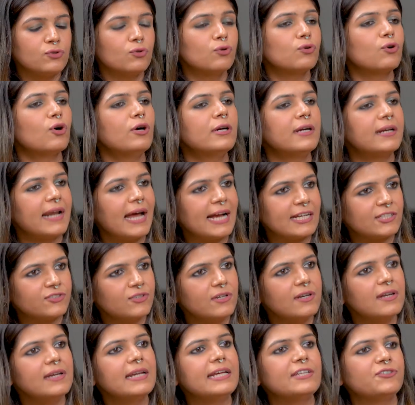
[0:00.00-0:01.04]
no
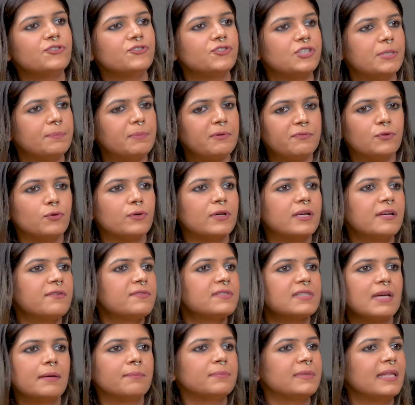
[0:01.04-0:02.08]
contractual relationship, if you give
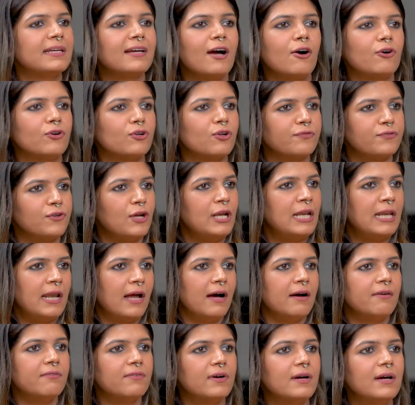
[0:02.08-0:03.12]
something out of your
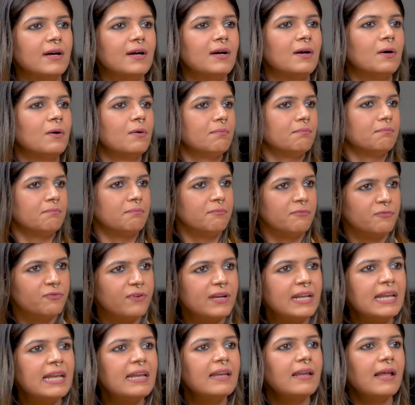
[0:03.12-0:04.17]
love,
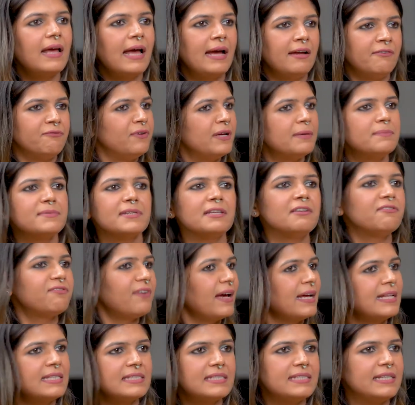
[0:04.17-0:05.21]
will and whims and
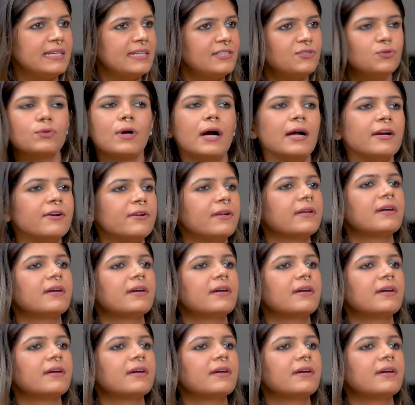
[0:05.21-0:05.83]
fancies, you can't